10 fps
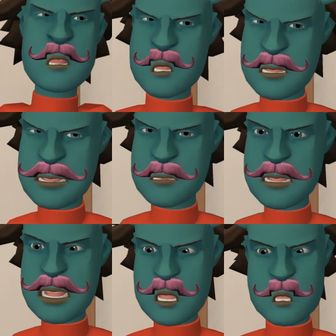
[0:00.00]
more souls
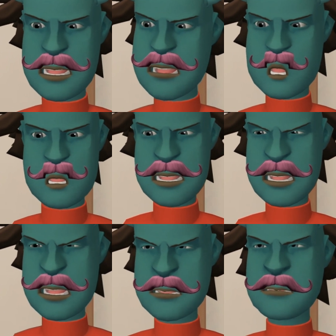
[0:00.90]
down here for
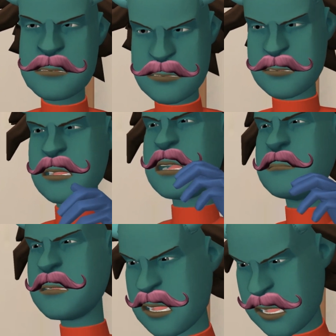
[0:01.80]
training. I
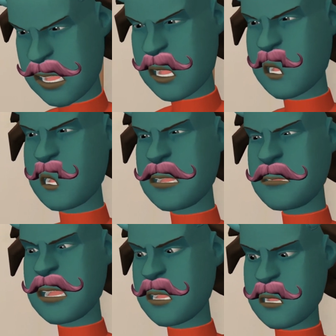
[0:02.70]
am sending out
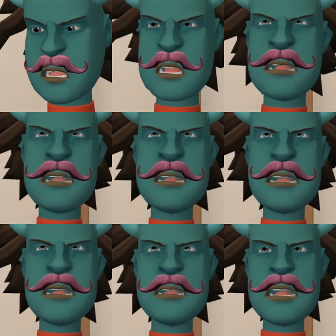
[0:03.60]
ships loaded with
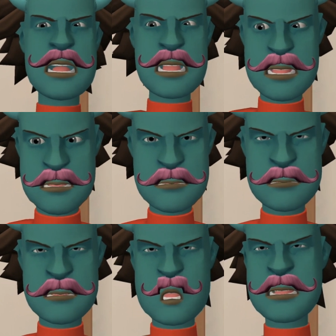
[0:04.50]
possessed syringes,
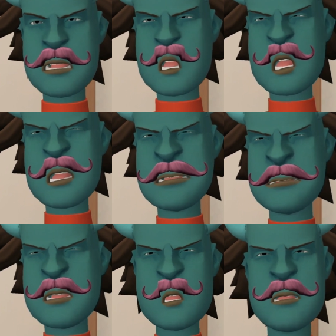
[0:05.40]
cotton wool,
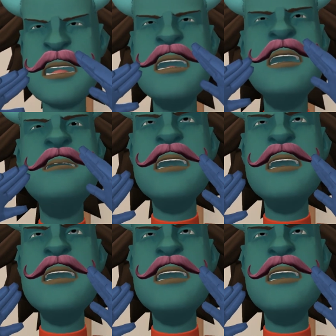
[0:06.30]
operating